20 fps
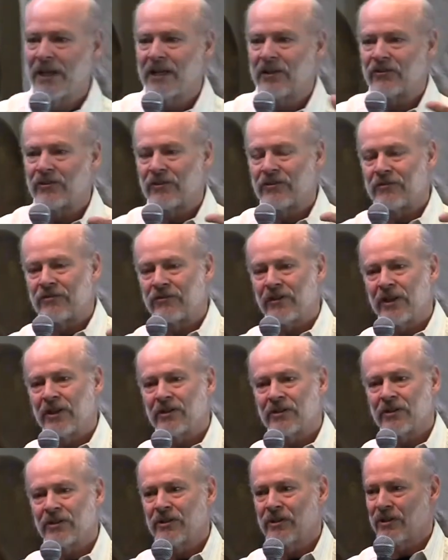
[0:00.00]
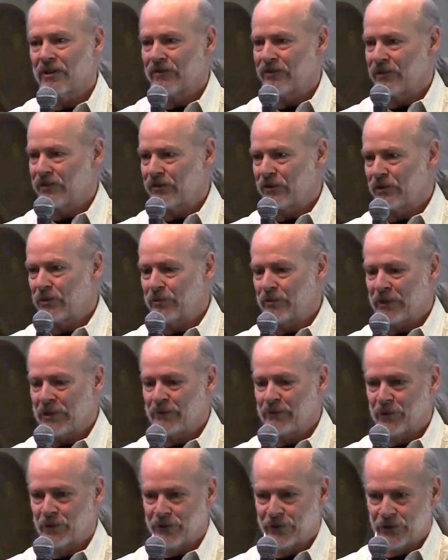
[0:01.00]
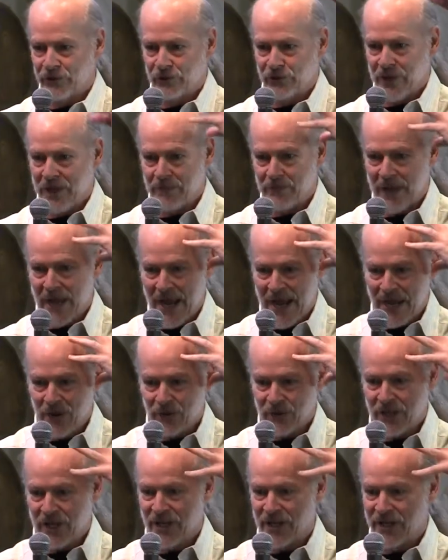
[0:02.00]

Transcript: it's the failure of the two people to drop out